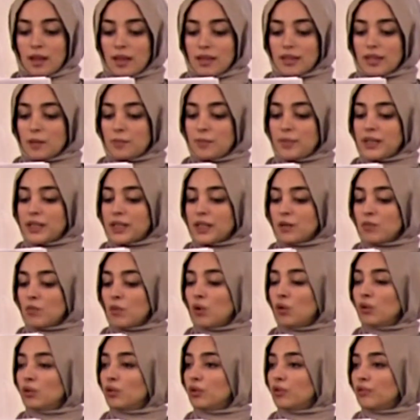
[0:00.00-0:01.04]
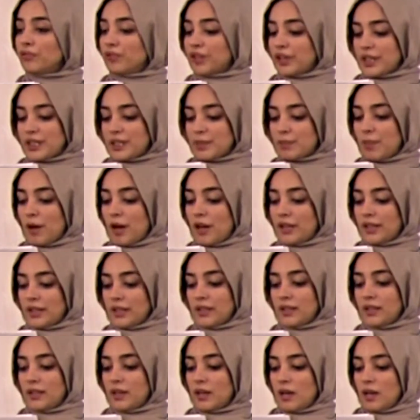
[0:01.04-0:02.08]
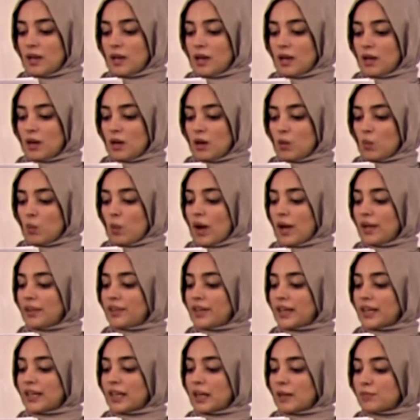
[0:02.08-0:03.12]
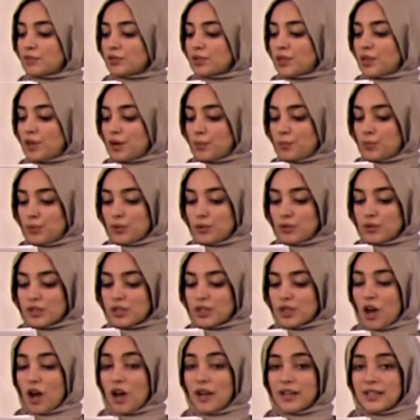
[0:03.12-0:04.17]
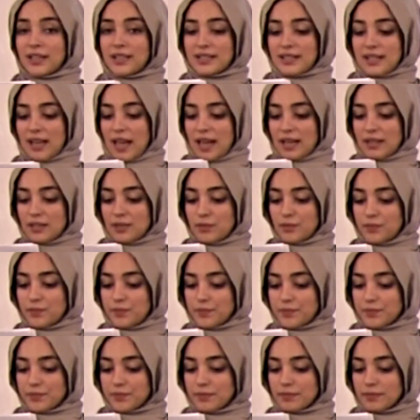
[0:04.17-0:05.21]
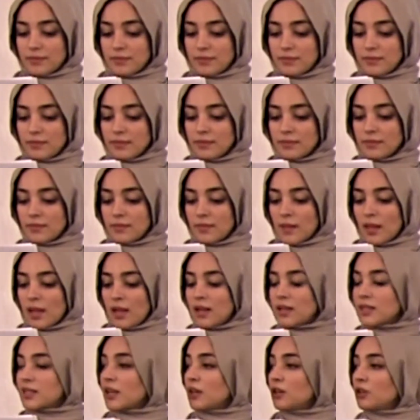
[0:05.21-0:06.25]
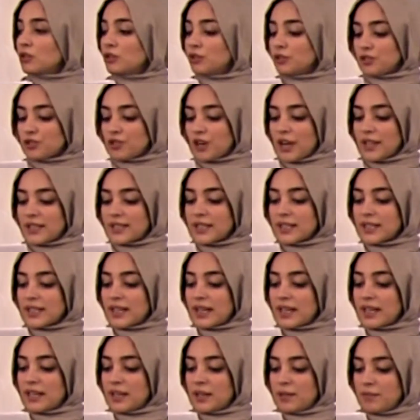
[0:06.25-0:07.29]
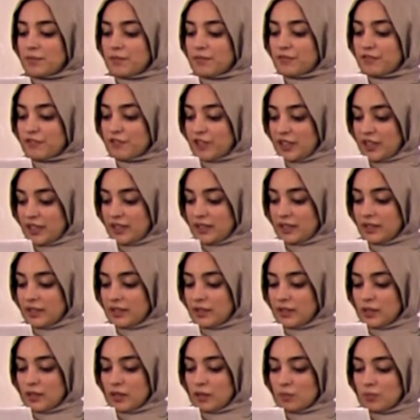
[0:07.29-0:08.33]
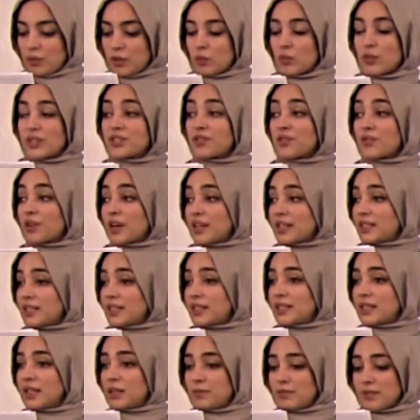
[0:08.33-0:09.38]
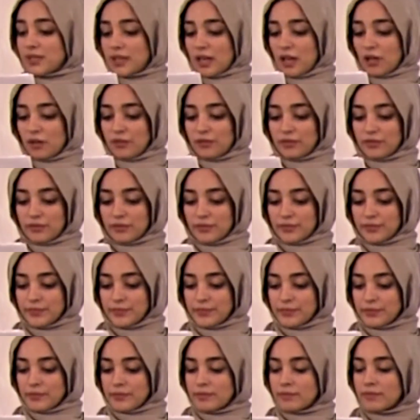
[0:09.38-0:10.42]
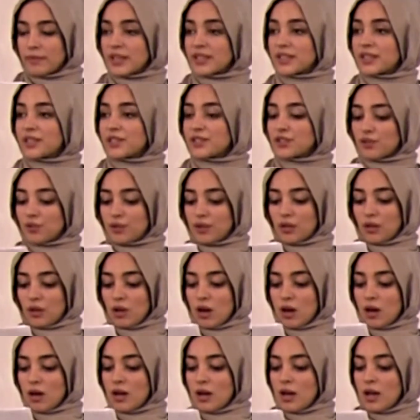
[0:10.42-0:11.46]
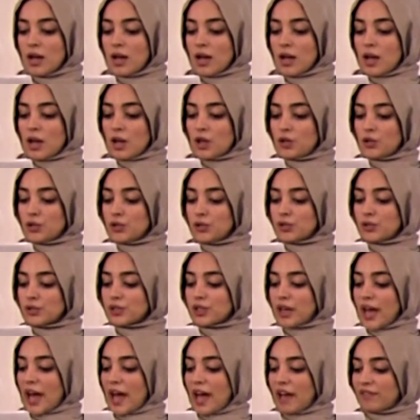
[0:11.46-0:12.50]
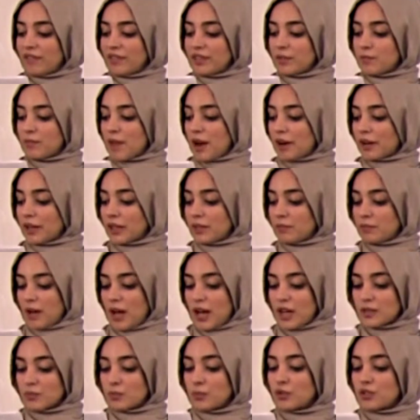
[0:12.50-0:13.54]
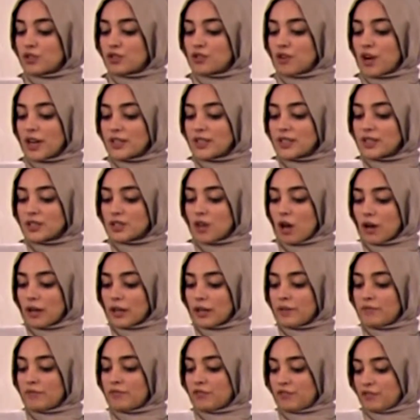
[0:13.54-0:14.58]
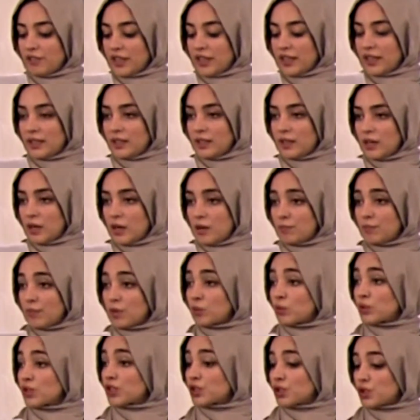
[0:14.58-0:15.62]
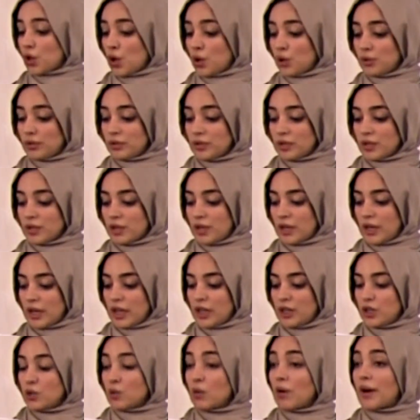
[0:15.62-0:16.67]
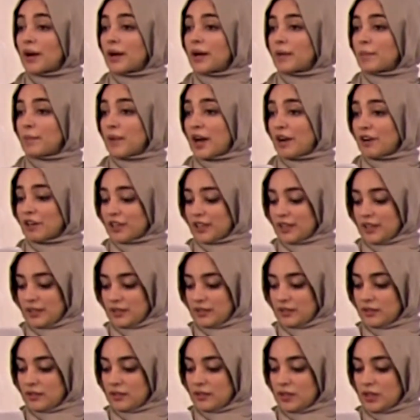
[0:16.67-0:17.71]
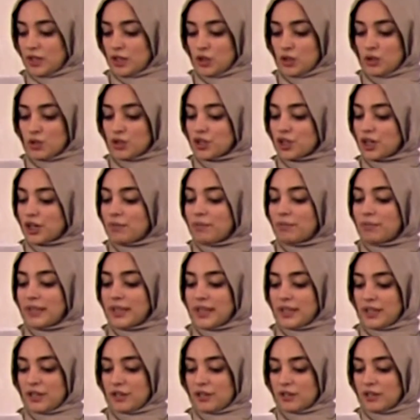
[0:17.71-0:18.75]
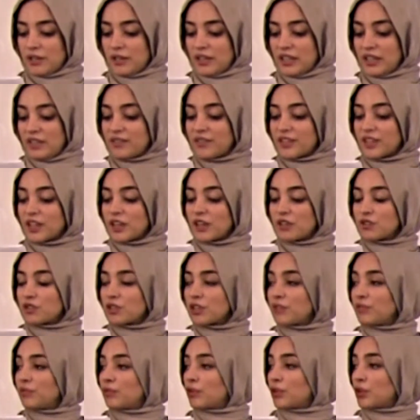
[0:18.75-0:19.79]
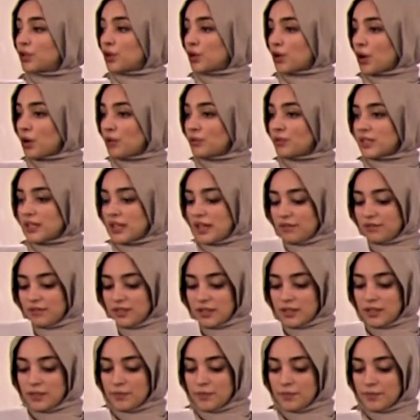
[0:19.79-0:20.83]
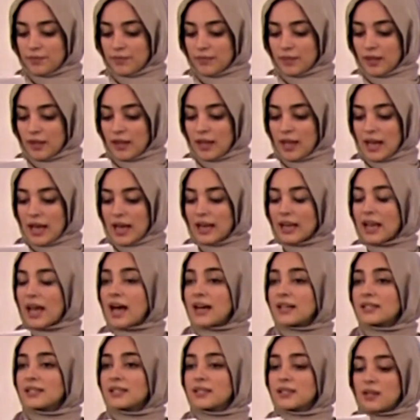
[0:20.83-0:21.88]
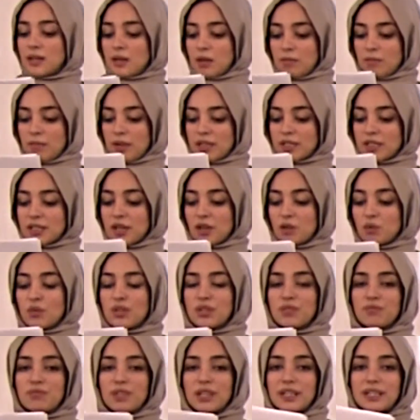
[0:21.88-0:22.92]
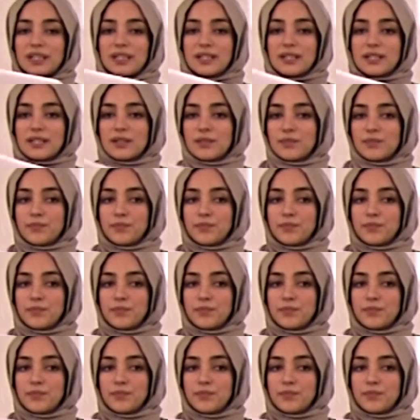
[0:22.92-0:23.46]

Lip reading: They beat him all over his body while they kicked their boots on his head. His uncle tried to get him free, but was threatened himself. My sister-in-law, who used to have an American passport, tried to talk him free, but was told, "You are an American. You shouldn't be here. Leave the country for your own safety." At last, my son was released.